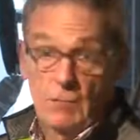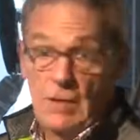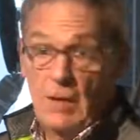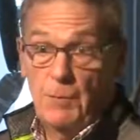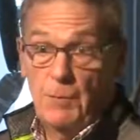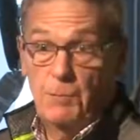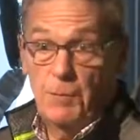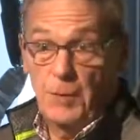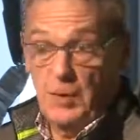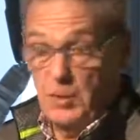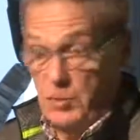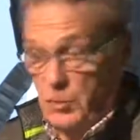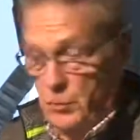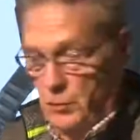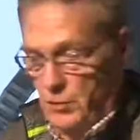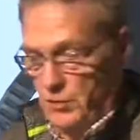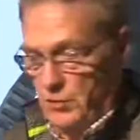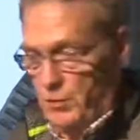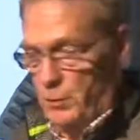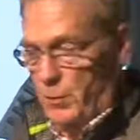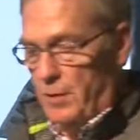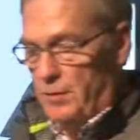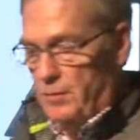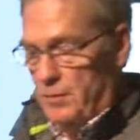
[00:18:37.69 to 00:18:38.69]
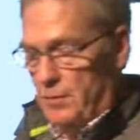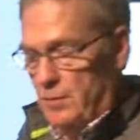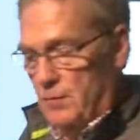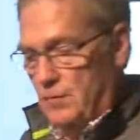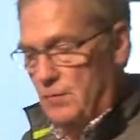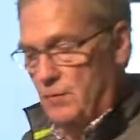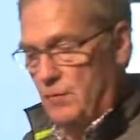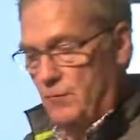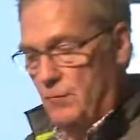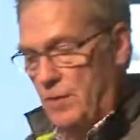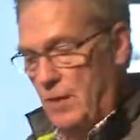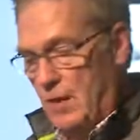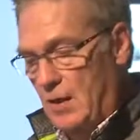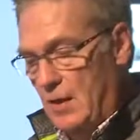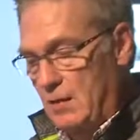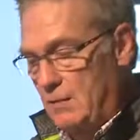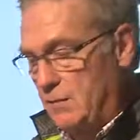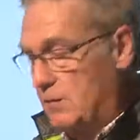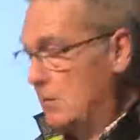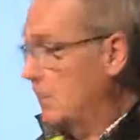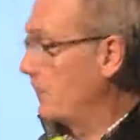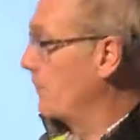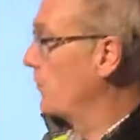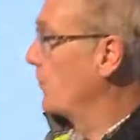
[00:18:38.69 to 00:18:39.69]
tempestuous weather that's
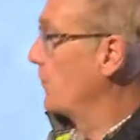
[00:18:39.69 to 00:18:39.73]
arrived.